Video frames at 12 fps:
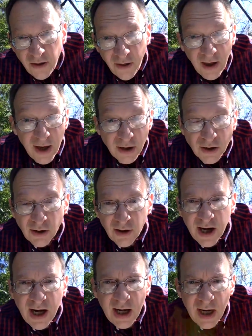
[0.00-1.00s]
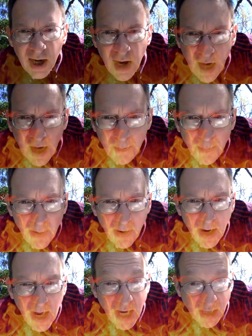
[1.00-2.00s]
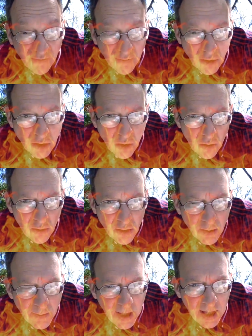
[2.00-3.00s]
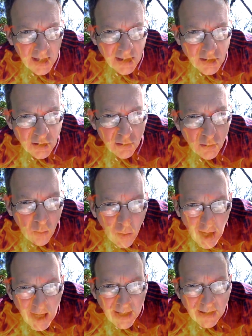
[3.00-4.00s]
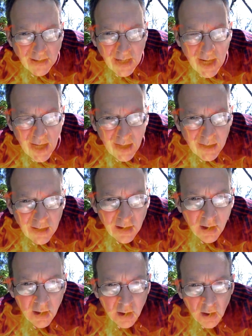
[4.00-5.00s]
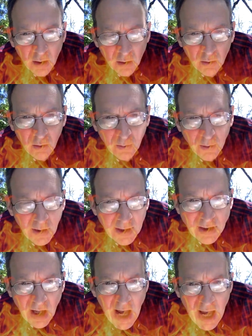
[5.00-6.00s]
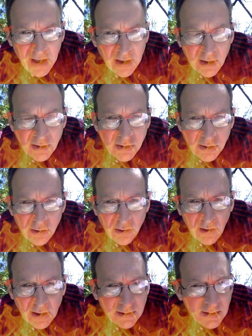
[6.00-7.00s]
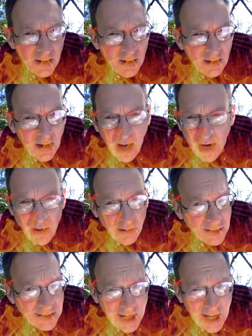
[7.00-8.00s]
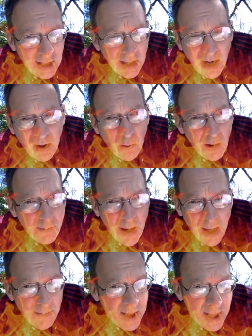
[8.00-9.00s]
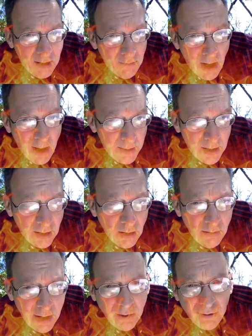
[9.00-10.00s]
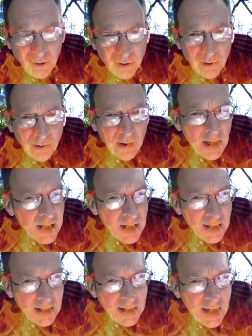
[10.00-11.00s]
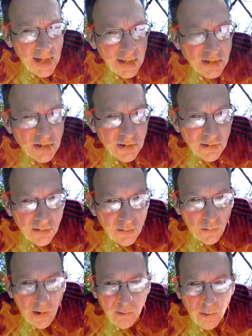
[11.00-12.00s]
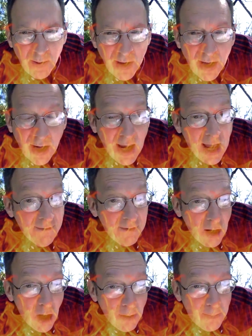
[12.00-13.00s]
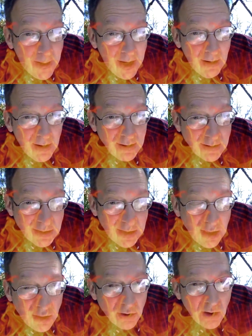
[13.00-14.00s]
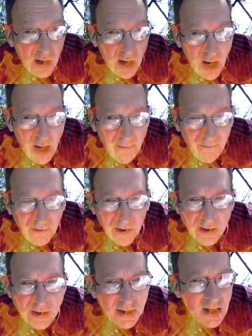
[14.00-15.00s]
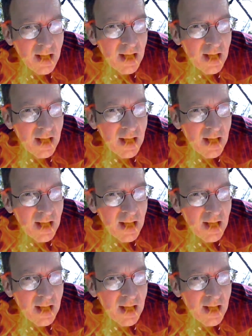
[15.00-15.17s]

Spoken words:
Things are heating up as first quarter begins to wind down. Ooh boy, it's hot here too. I know exactly what Batman and Robin are going through. Yes, soon we will be having our parent-teacher conference.